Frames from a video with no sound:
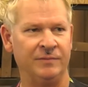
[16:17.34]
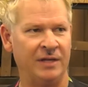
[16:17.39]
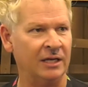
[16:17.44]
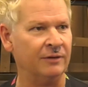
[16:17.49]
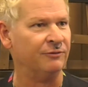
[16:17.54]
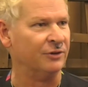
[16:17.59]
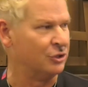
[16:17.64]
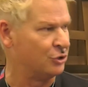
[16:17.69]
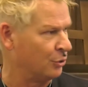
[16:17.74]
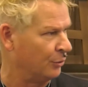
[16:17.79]

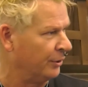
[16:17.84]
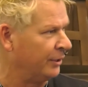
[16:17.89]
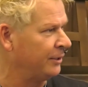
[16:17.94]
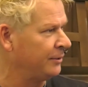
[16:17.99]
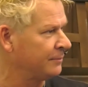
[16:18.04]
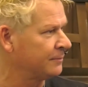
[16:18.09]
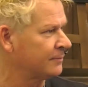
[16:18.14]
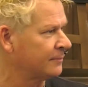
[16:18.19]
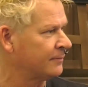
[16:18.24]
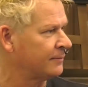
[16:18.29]

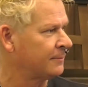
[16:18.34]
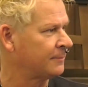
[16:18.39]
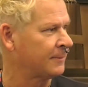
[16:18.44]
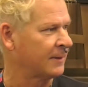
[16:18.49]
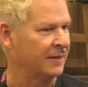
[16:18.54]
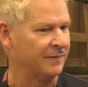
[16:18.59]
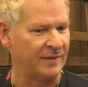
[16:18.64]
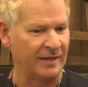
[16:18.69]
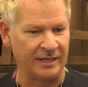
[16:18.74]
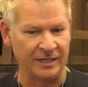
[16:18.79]
inventory.
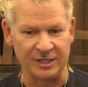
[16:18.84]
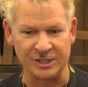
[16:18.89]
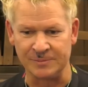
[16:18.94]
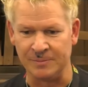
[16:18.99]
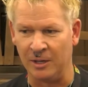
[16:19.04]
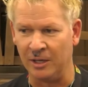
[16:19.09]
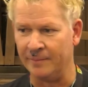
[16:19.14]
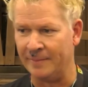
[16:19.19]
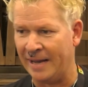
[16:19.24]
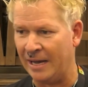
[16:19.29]
They get a
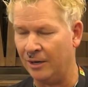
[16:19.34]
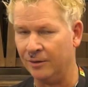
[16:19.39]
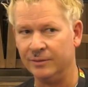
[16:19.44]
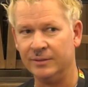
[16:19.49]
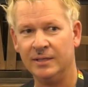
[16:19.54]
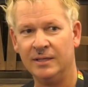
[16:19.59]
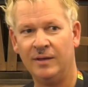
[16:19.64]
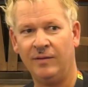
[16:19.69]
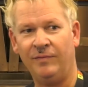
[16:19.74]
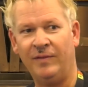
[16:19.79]
small amount.
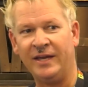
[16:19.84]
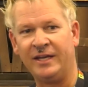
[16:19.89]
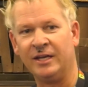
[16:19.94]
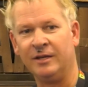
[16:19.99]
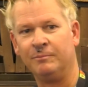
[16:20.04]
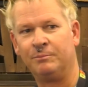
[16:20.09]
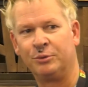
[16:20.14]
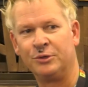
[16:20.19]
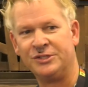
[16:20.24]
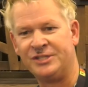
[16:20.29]
They
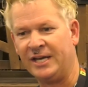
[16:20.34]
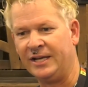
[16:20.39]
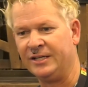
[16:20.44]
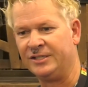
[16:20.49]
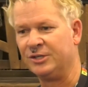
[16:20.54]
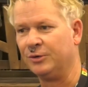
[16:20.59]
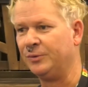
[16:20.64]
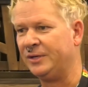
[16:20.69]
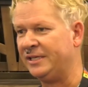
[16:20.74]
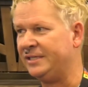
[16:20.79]
can present
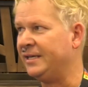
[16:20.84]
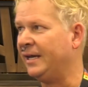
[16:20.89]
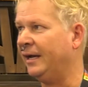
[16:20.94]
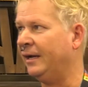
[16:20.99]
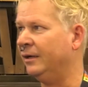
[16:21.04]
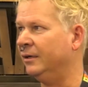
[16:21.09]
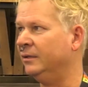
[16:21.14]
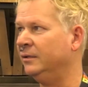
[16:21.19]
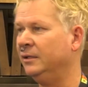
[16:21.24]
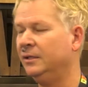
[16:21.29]
it to
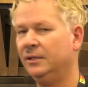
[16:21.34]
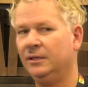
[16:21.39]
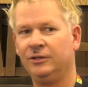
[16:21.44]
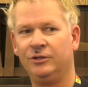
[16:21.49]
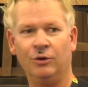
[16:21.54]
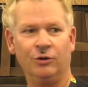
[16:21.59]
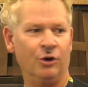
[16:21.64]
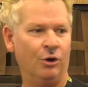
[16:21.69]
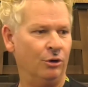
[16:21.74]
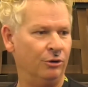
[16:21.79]
retail,
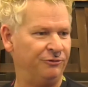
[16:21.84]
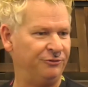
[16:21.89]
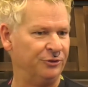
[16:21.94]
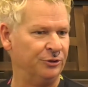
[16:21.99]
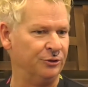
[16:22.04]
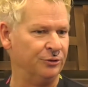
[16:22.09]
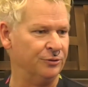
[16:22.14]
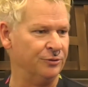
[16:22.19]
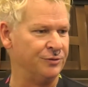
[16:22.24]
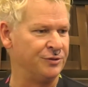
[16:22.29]
go to
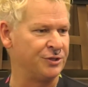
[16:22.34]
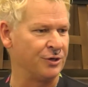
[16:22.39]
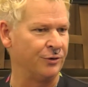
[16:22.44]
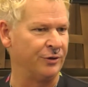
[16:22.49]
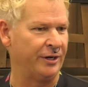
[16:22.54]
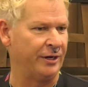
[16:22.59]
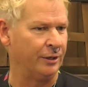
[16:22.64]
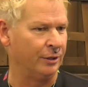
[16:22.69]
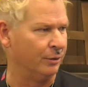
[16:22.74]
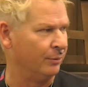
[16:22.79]
WholeFoods, go
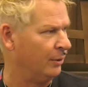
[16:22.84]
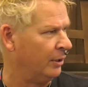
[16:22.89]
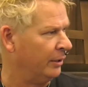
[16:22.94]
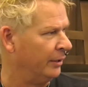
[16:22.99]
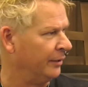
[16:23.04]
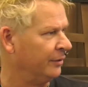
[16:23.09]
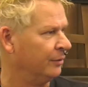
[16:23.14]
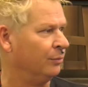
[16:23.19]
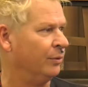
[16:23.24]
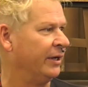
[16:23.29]
to
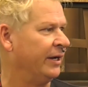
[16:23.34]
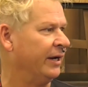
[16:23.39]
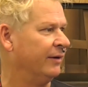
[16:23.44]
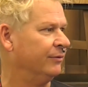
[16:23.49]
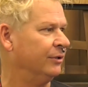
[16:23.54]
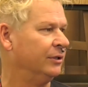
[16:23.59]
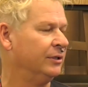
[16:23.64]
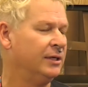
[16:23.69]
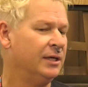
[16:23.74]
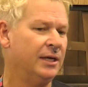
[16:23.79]
Erewhon or
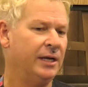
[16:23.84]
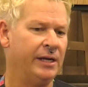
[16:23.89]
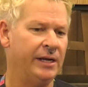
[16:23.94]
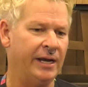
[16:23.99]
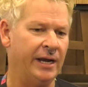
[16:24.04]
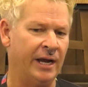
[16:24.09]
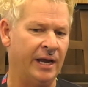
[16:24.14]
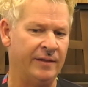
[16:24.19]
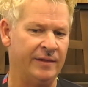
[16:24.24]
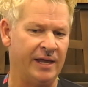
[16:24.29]
whatever,
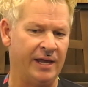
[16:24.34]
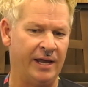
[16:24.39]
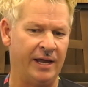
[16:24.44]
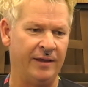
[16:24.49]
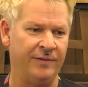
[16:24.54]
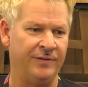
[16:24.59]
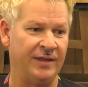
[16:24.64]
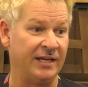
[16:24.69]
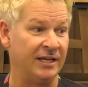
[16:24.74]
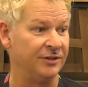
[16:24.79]
and
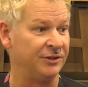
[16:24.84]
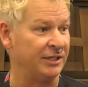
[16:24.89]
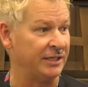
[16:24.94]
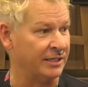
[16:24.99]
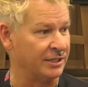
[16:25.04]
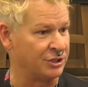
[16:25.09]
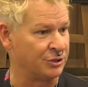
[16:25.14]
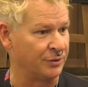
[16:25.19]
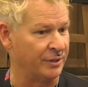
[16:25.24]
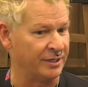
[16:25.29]
then they get the
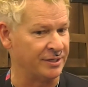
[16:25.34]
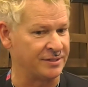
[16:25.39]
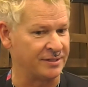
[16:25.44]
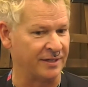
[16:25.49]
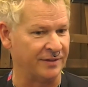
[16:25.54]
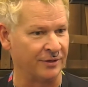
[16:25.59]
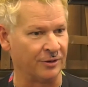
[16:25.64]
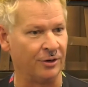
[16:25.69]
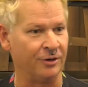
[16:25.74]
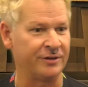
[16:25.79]
interest,
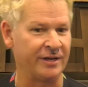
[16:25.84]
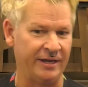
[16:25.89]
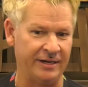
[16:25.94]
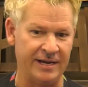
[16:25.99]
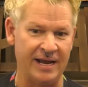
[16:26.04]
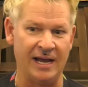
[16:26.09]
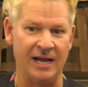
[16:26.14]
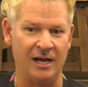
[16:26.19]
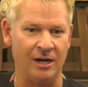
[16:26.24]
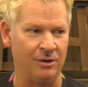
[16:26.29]
and they're okay.
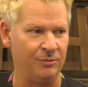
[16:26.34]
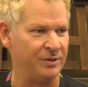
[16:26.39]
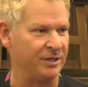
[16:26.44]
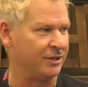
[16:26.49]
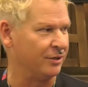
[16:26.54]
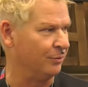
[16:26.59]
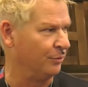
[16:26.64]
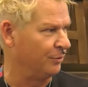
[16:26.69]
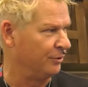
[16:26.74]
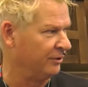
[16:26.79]
Now we
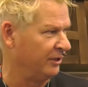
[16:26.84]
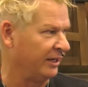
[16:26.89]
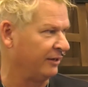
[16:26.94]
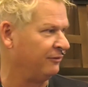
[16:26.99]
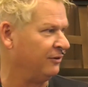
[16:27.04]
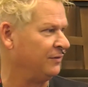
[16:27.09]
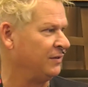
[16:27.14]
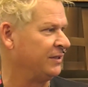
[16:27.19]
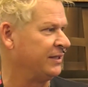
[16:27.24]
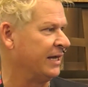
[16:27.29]
can order
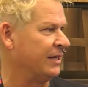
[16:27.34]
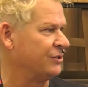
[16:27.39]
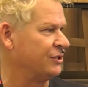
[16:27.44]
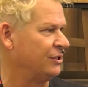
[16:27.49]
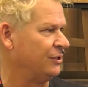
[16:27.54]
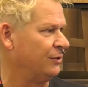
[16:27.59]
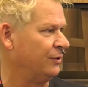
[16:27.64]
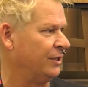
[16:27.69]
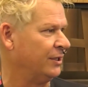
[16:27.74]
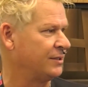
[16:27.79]

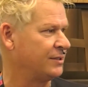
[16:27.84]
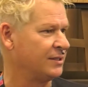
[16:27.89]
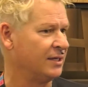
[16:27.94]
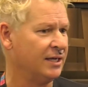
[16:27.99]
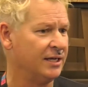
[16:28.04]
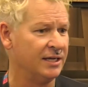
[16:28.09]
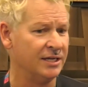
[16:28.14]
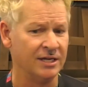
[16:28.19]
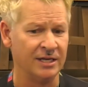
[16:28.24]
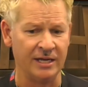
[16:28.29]
50,000 units.
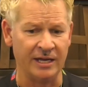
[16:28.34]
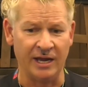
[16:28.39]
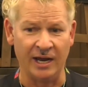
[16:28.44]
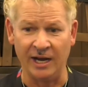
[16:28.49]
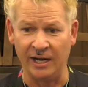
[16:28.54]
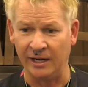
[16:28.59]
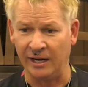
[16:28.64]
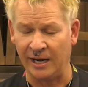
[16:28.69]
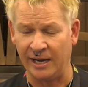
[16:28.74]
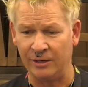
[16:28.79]

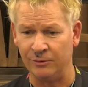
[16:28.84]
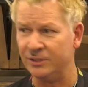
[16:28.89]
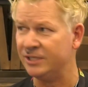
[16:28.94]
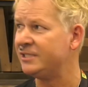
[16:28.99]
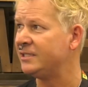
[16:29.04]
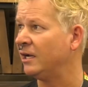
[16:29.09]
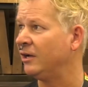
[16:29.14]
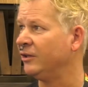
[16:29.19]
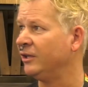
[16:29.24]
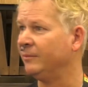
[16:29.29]
And I
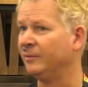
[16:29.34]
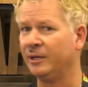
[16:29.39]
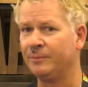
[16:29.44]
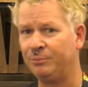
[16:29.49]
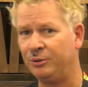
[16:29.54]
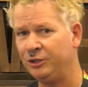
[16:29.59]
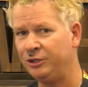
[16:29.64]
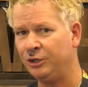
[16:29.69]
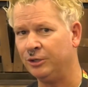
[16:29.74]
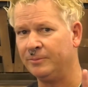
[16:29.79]
always tell them,
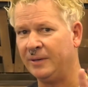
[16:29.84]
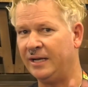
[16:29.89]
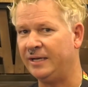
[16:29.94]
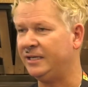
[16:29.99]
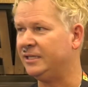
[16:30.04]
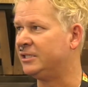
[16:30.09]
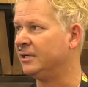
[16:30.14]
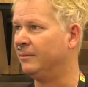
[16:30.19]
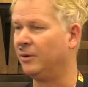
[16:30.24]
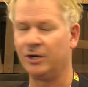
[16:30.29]
put your
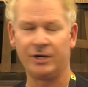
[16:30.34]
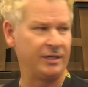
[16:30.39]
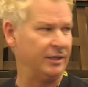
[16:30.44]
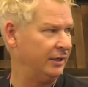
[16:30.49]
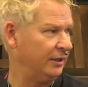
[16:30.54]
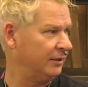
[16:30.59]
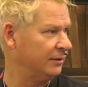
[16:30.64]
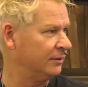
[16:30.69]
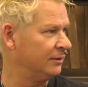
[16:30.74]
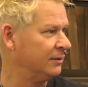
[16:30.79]
money into
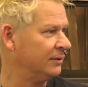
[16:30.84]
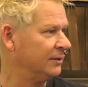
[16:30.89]
marketing.